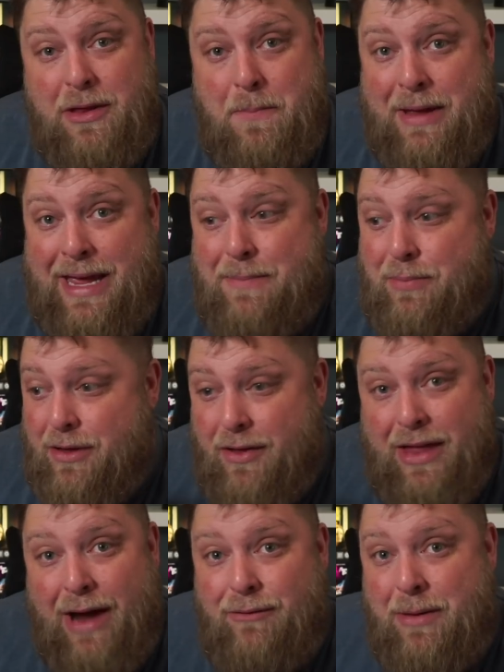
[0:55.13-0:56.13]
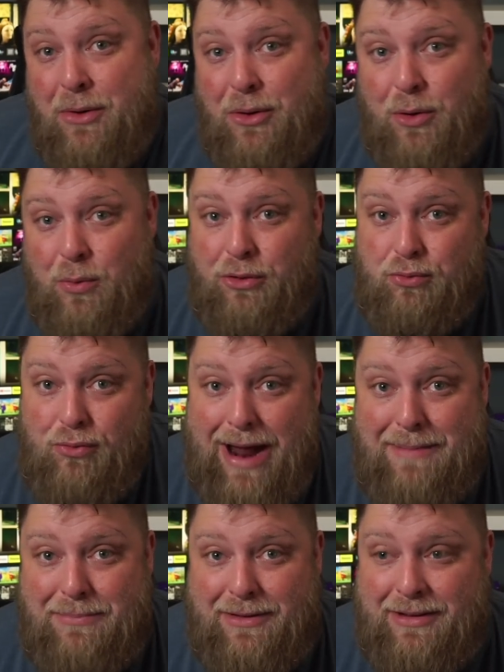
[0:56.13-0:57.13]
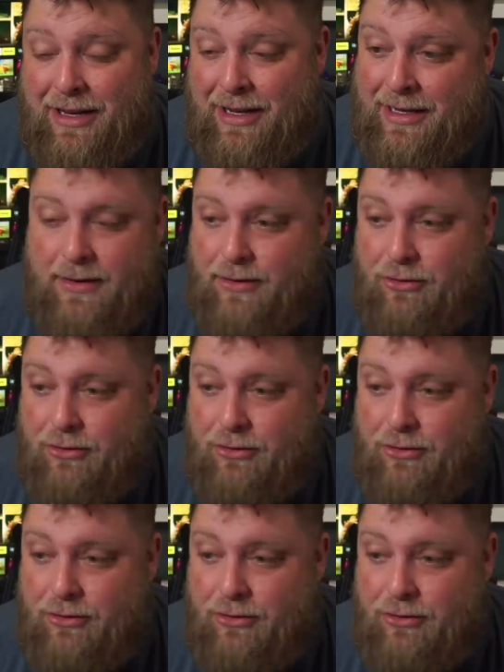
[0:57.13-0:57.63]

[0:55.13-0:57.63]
paper that that remote was wrapped in,